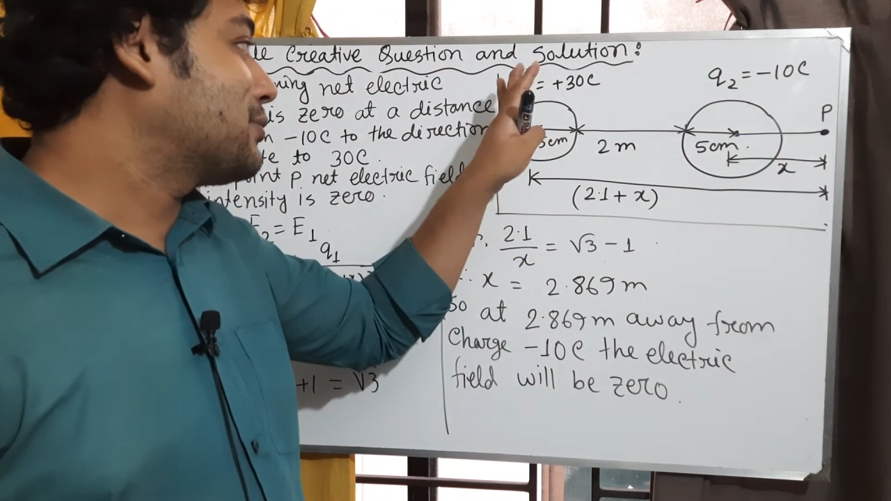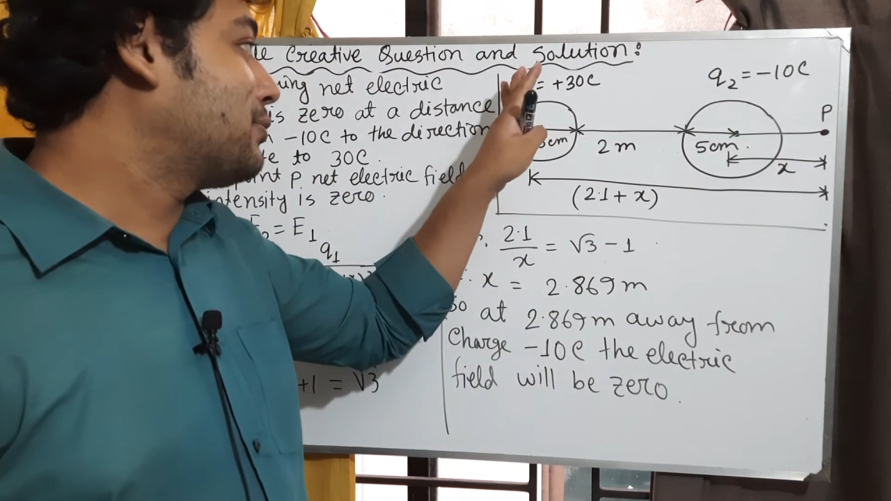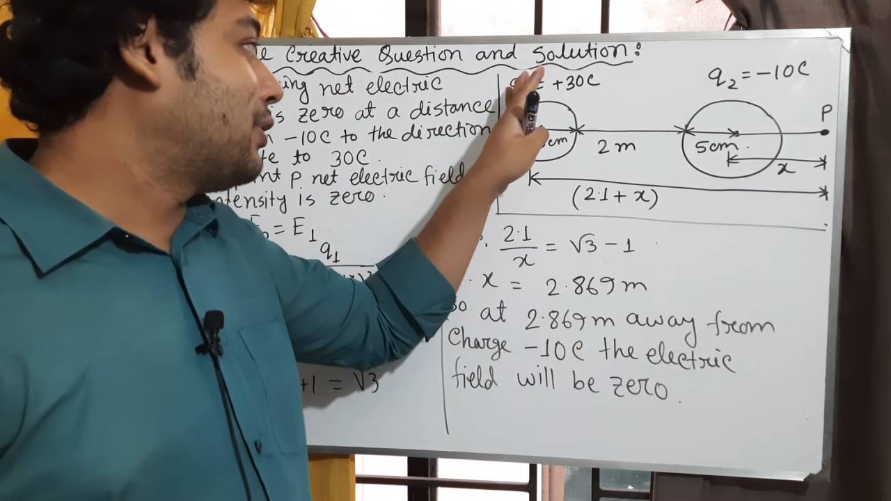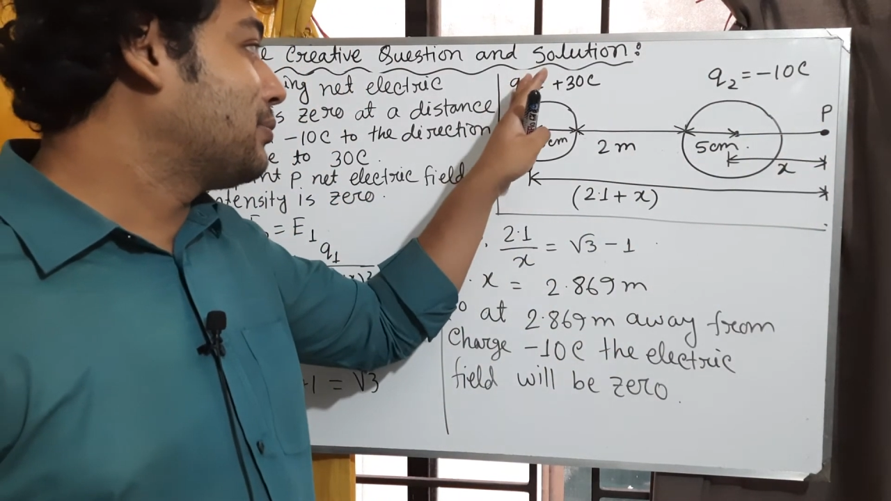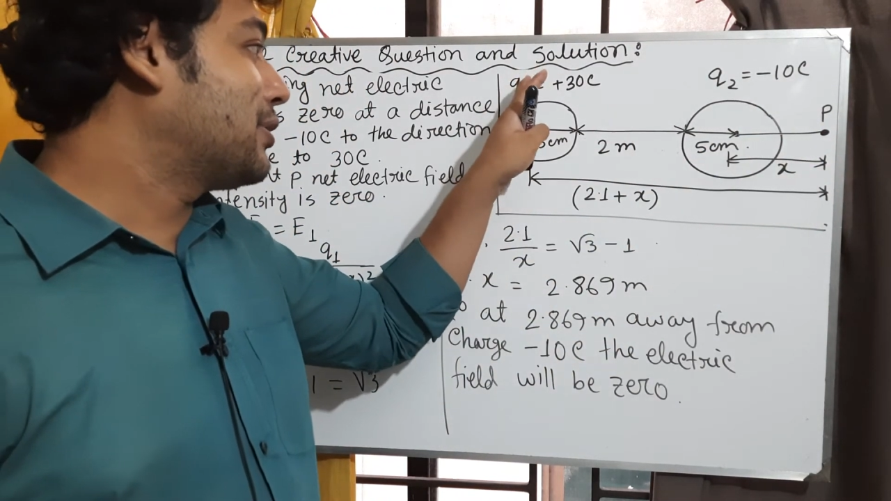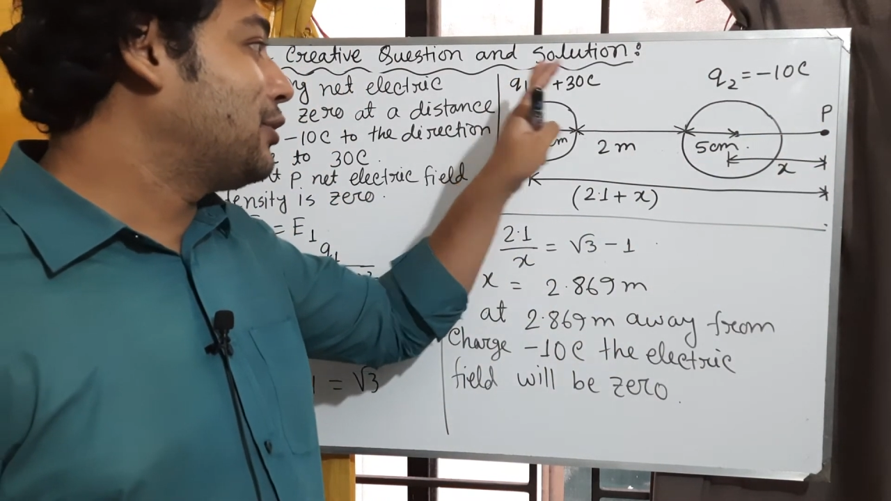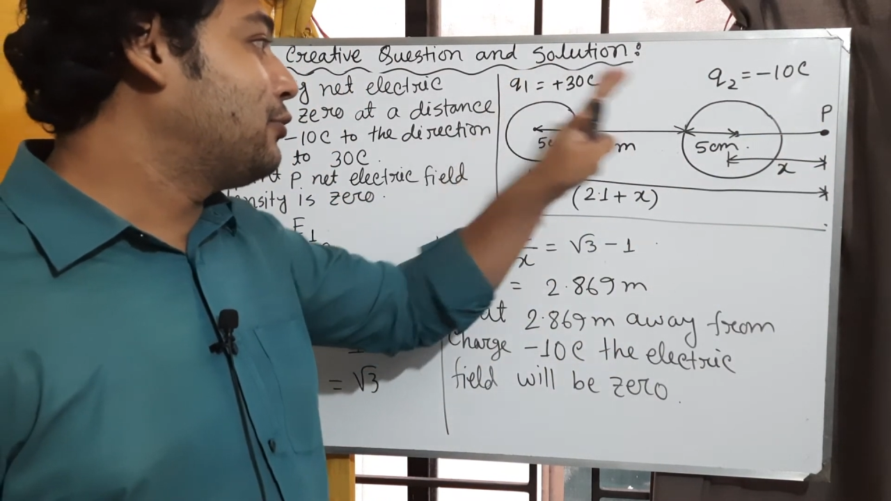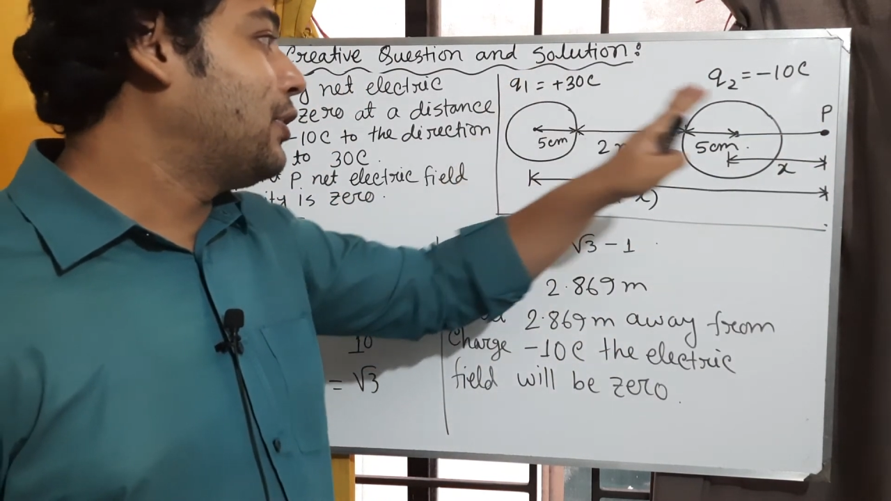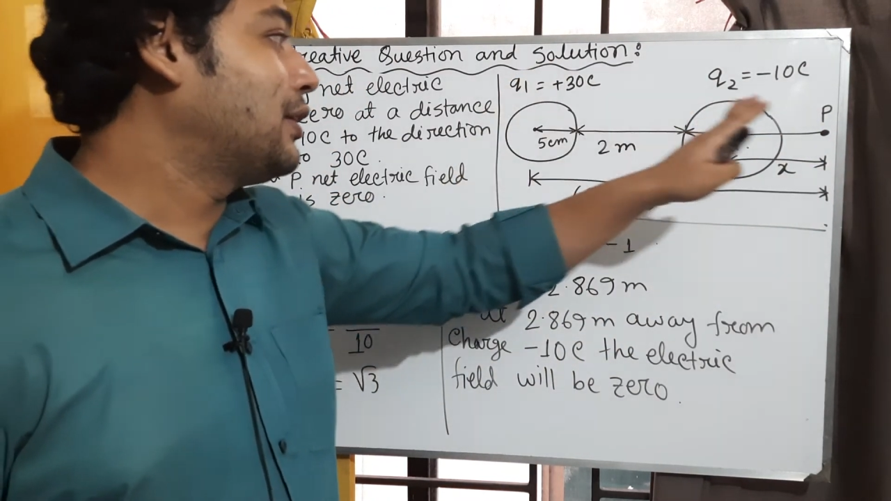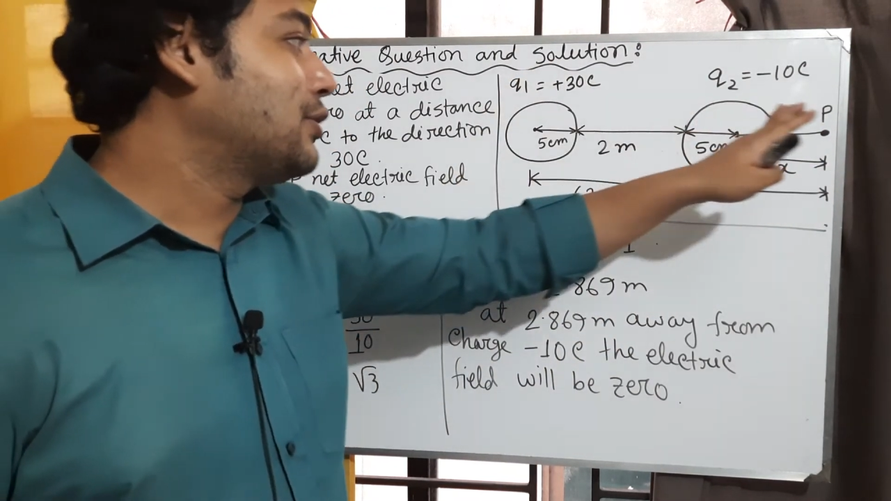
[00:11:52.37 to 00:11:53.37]
from
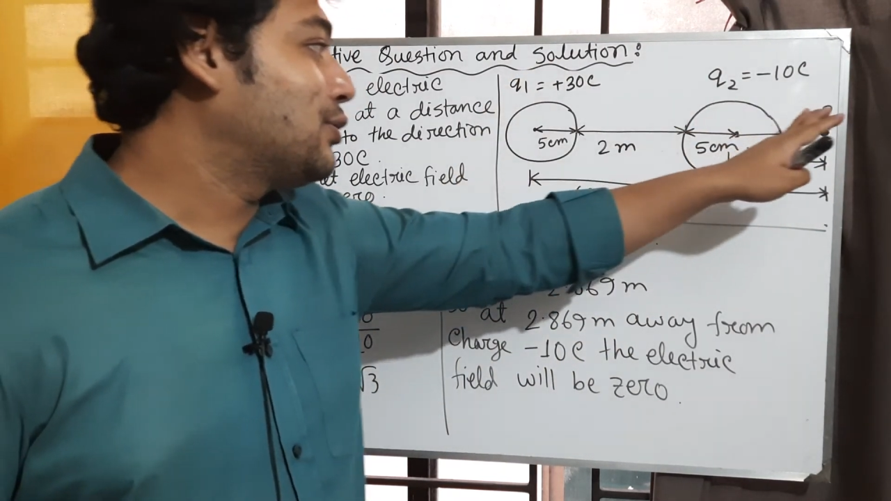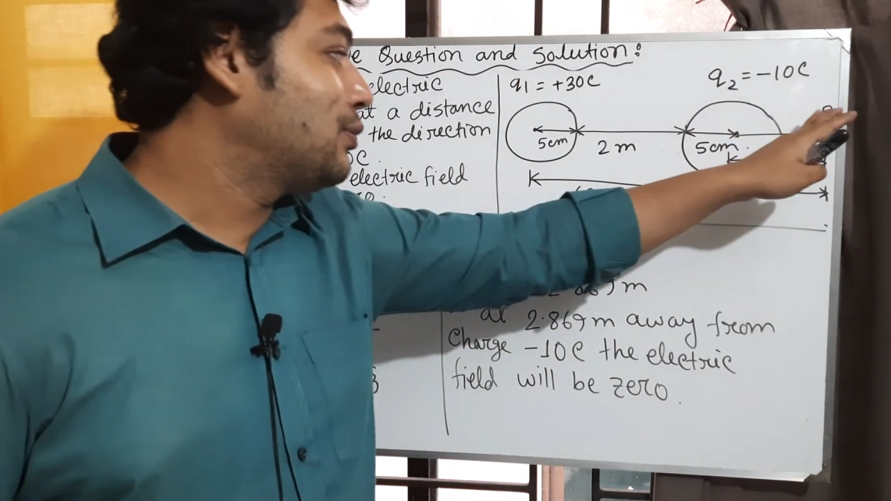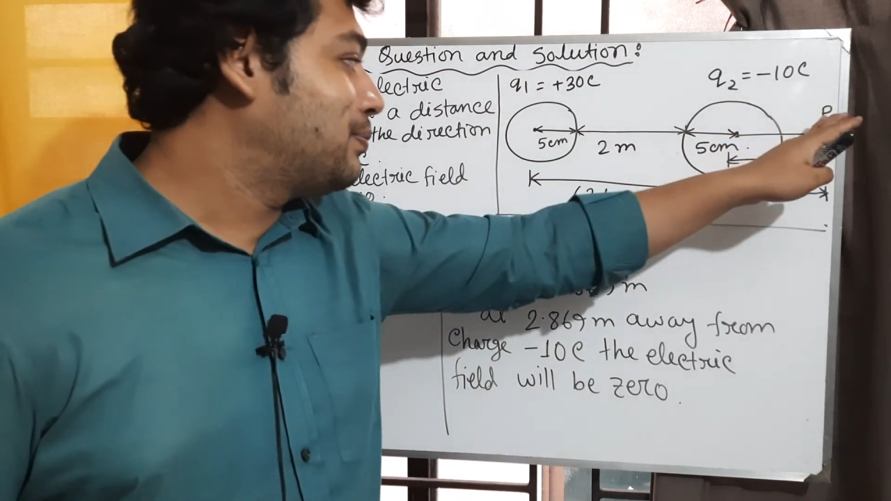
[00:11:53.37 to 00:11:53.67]
Q1 to